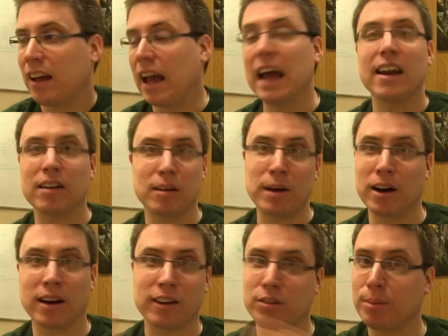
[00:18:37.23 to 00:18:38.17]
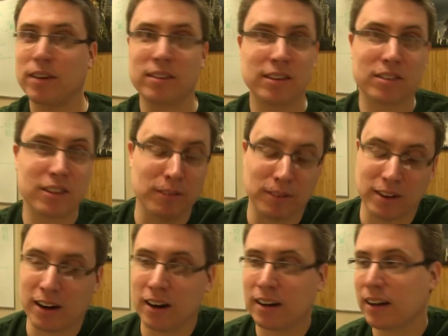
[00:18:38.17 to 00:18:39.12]
and American Express and Discover
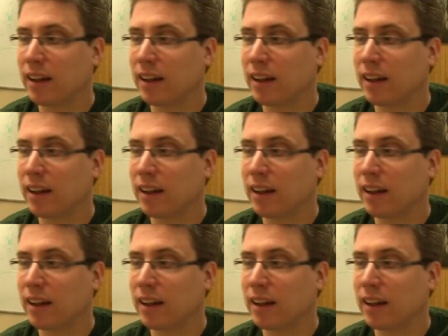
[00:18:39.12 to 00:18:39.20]
Card.